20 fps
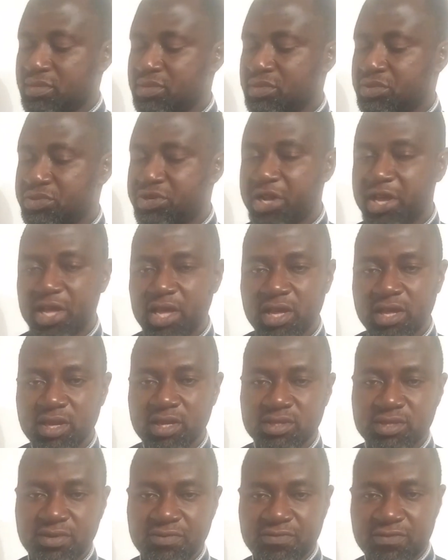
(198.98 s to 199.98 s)
Drink
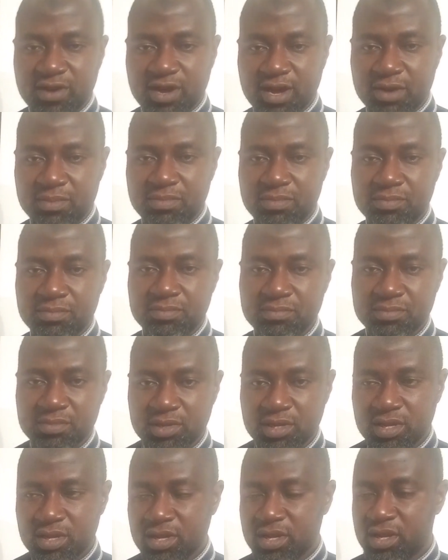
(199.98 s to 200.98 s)
is a verb.
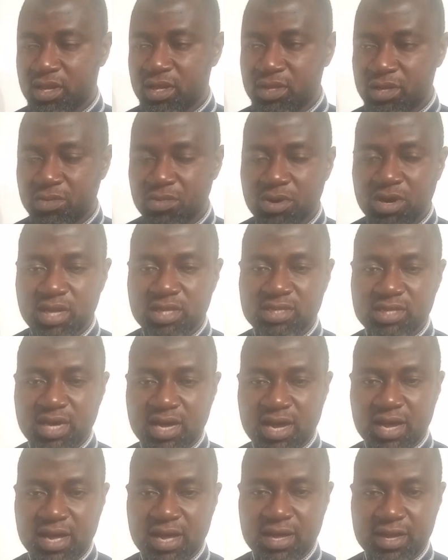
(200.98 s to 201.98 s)
The
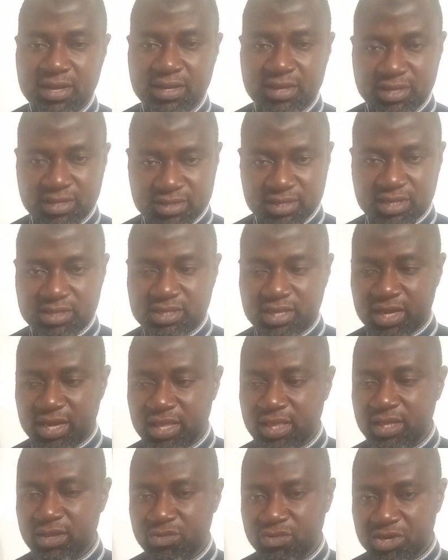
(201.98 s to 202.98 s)
water is a
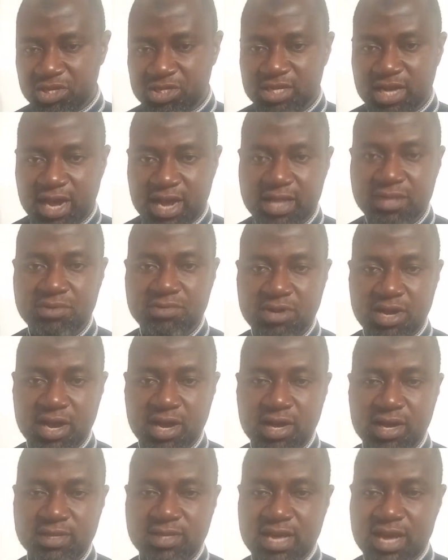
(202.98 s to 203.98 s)
thing which I
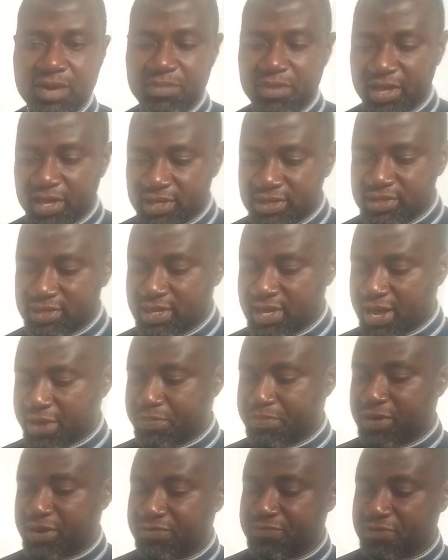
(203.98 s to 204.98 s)
drank. That means I
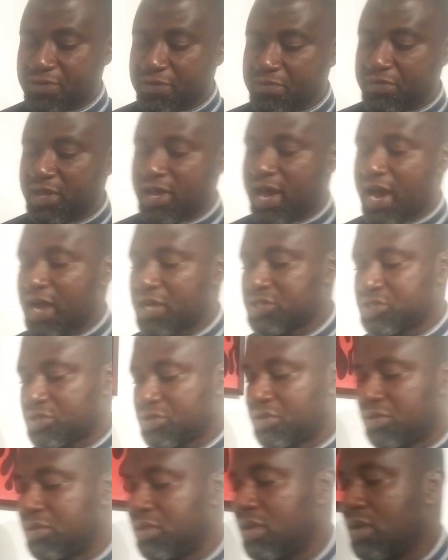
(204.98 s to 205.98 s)
perform the
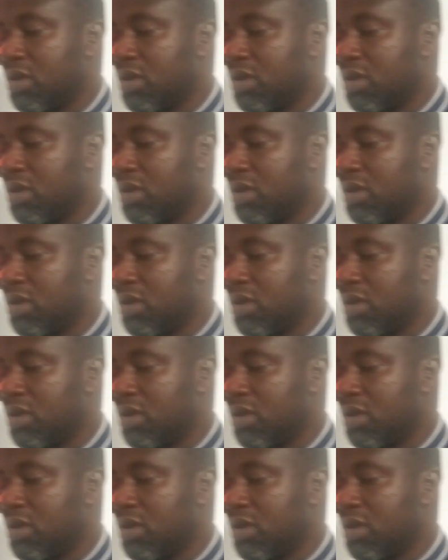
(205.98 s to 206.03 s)
action